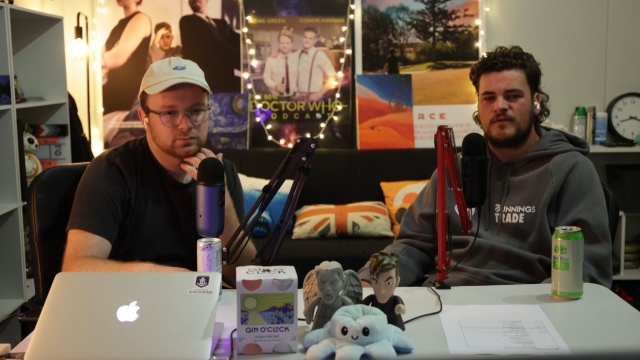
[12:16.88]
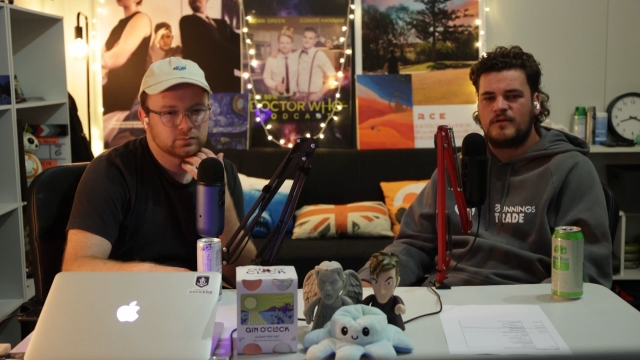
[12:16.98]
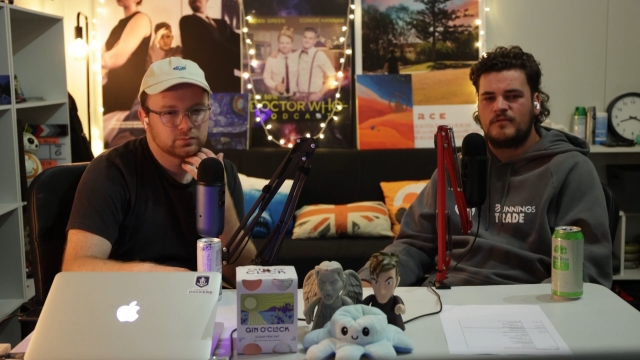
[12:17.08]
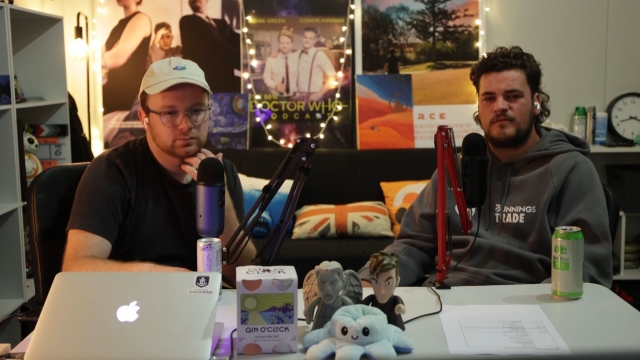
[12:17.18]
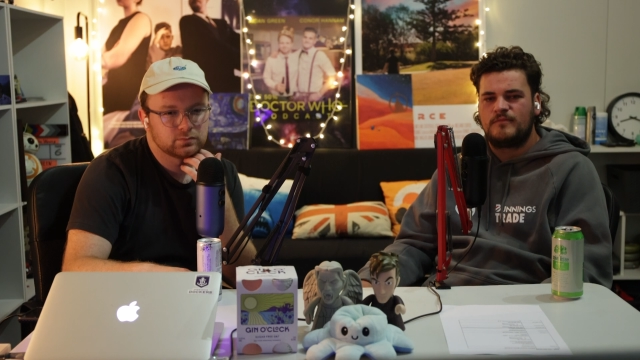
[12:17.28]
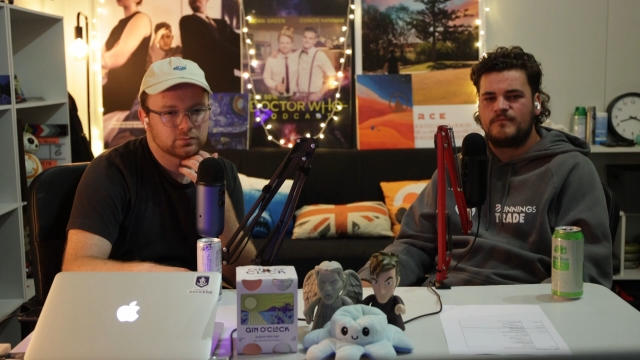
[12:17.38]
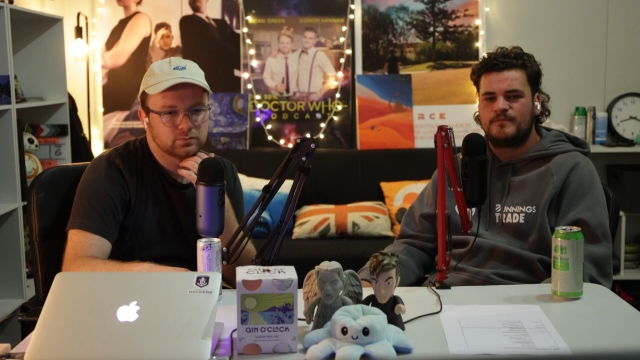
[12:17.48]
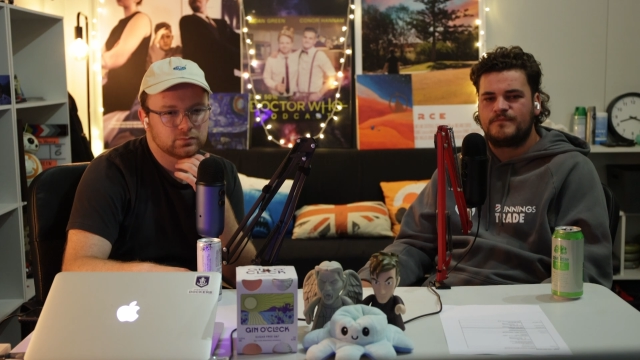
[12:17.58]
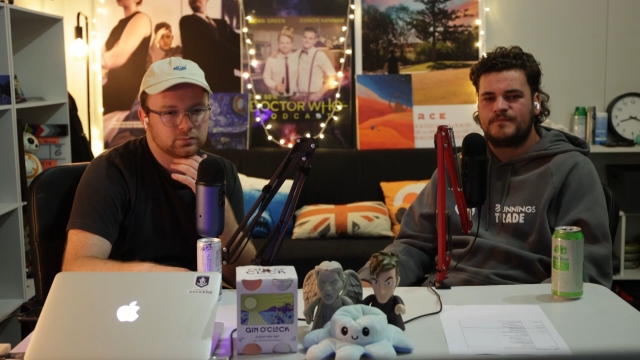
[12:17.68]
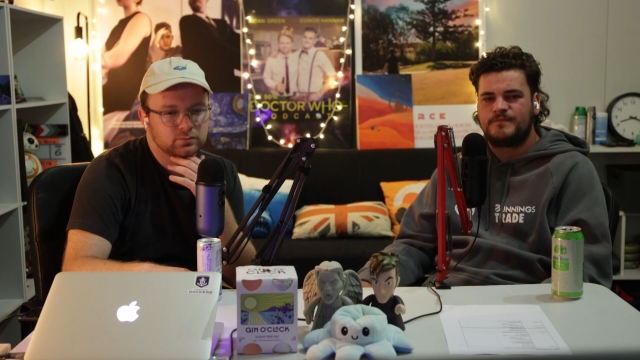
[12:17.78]
Speaker 1: Oh.
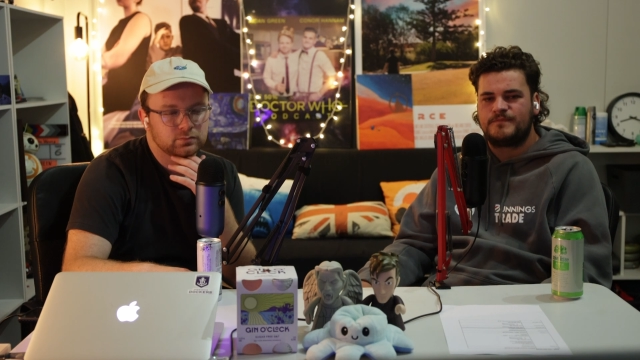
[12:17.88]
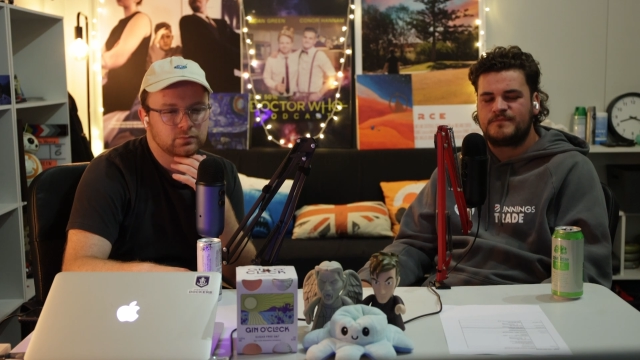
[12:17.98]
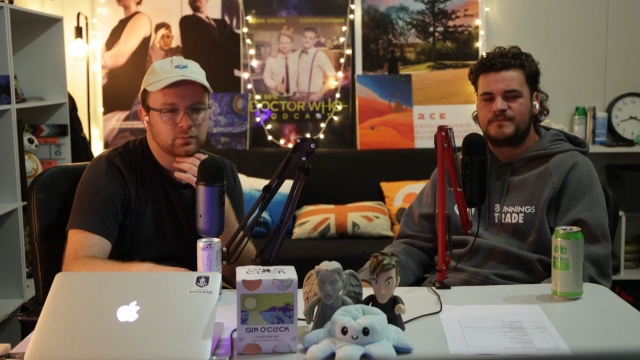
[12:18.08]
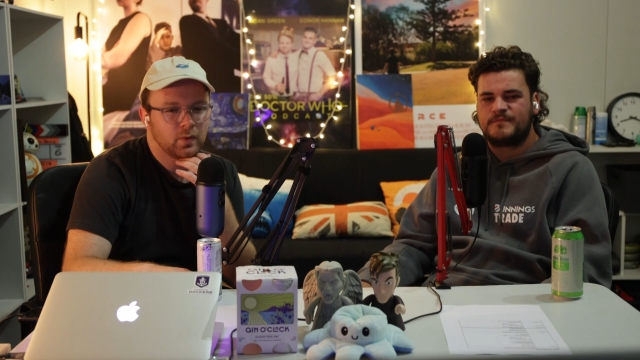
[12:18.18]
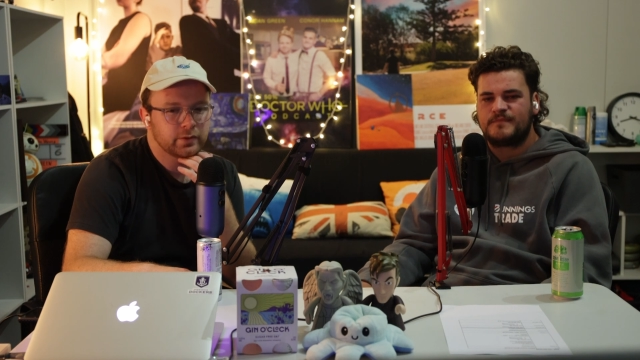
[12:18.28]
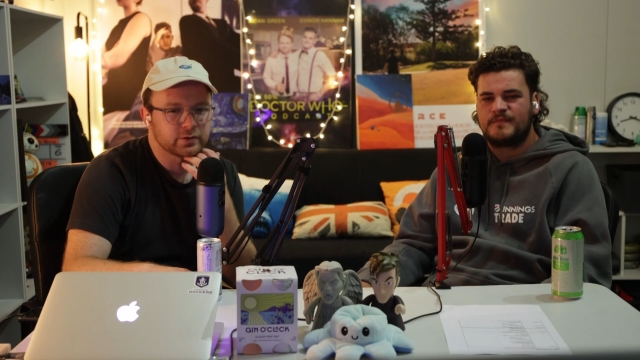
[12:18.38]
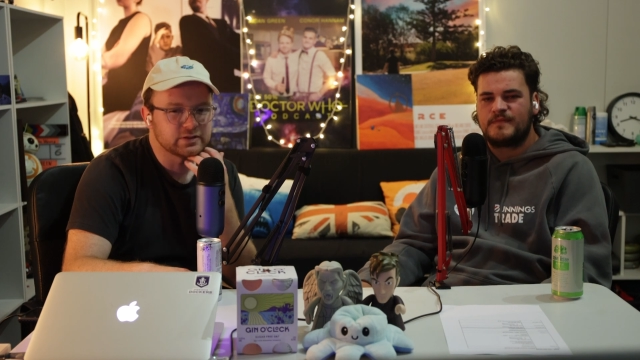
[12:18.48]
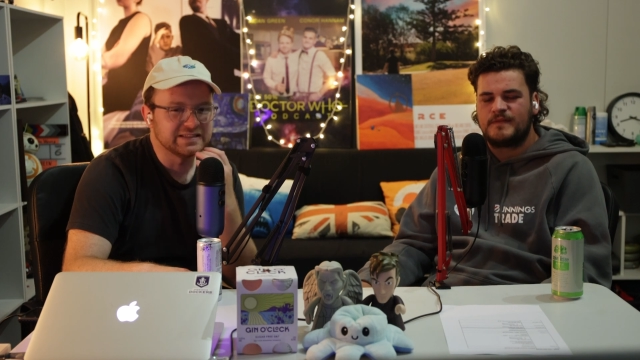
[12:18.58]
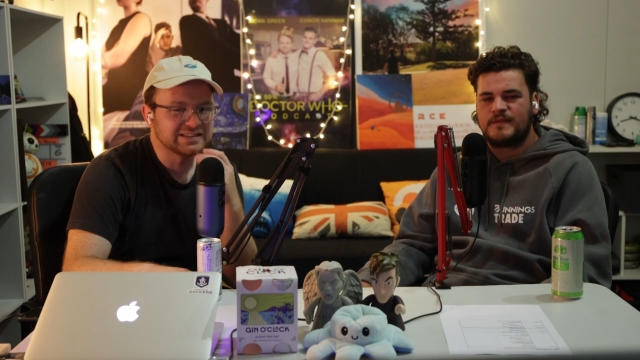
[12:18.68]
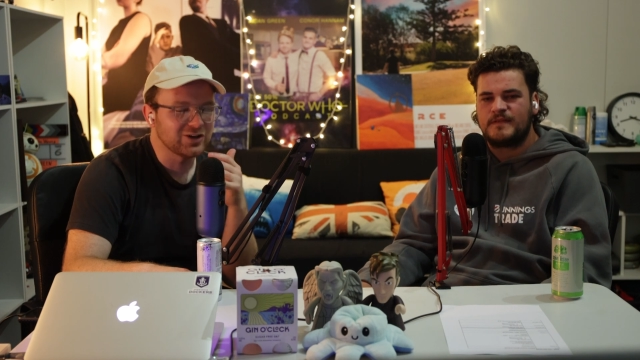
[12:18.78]

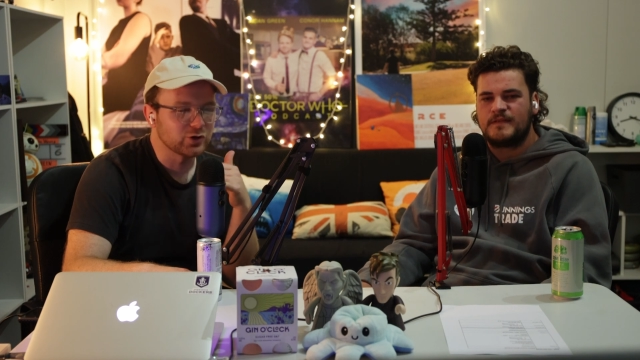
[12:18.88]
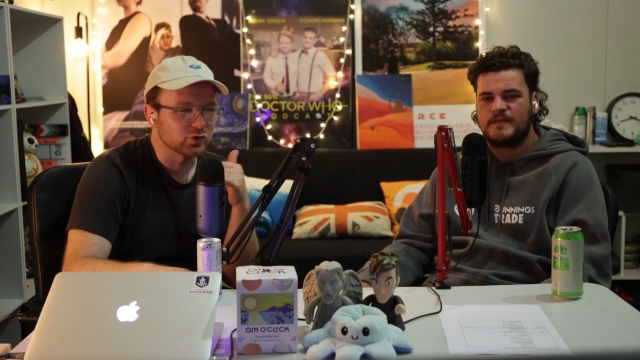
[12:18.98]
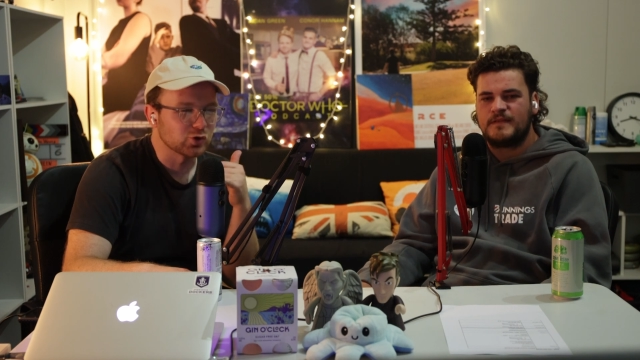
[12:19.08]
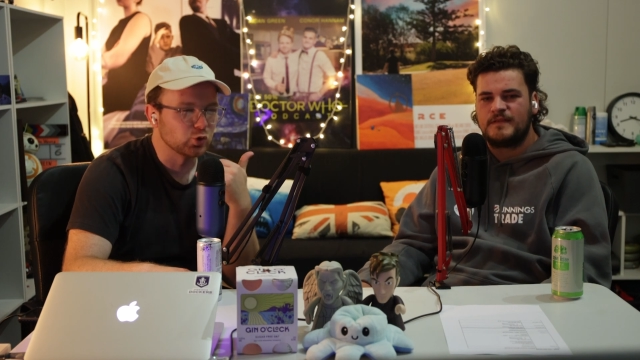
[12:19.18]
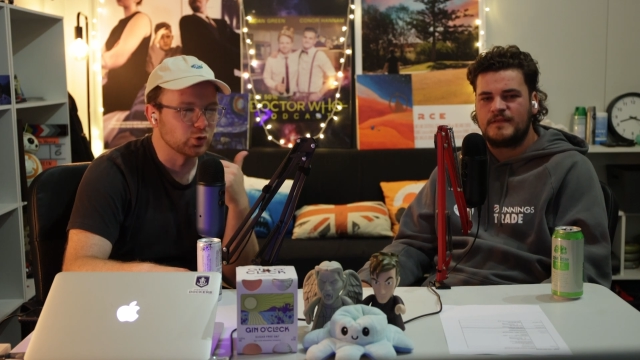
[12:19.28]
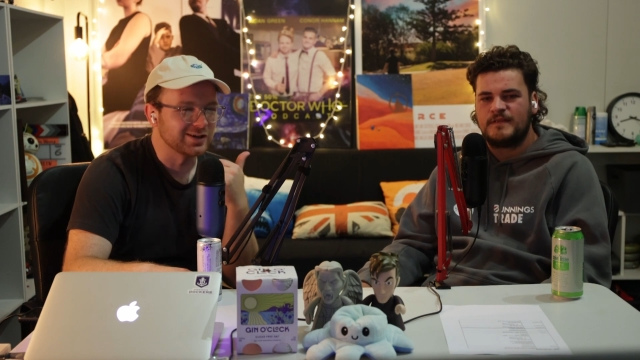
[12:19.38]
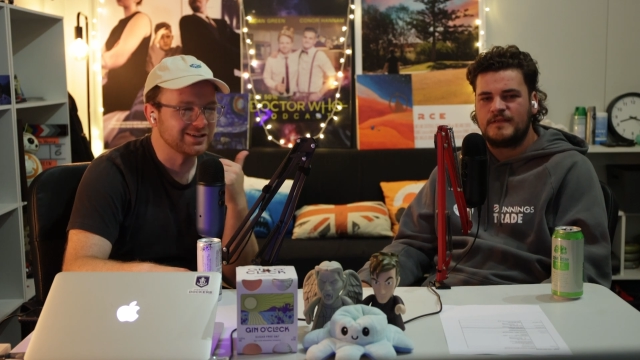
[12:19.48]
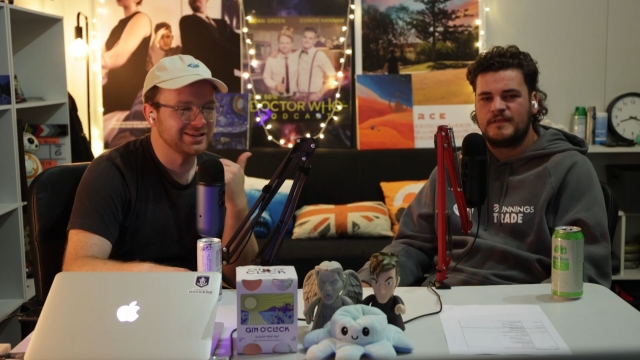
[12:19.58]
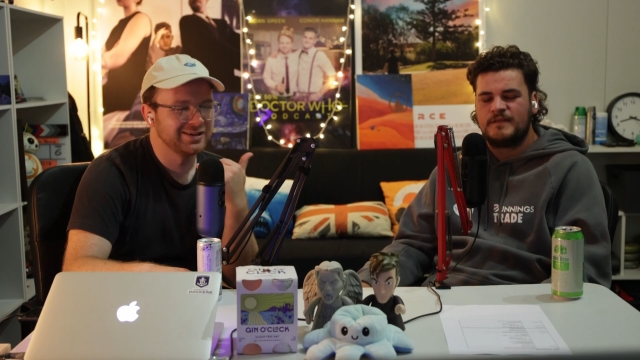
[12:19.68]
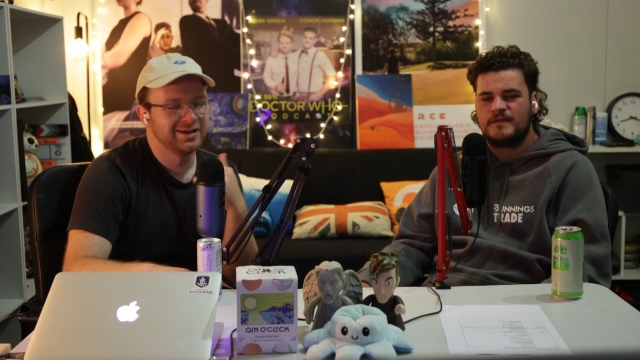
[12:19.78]
Because he's so
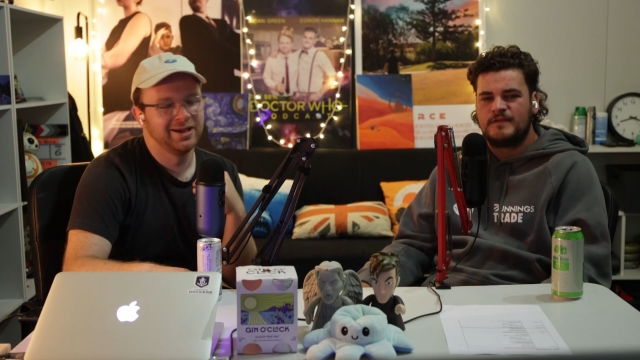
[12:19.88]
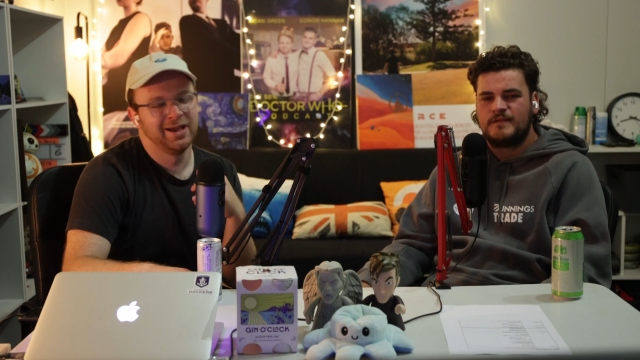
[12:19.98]
cooked.